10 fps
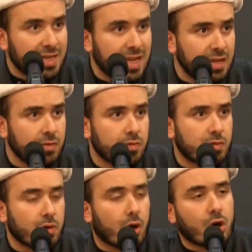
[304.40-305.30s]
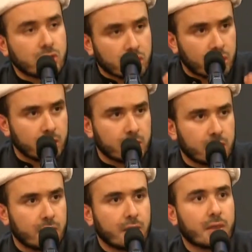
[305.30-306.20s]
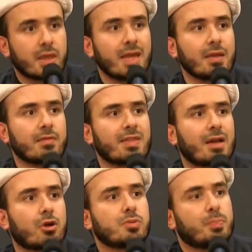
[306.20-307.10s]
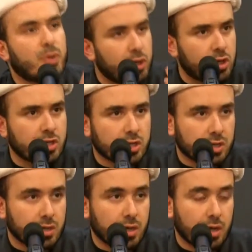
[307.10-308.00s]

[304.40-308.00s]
deeds are good, things that are pure.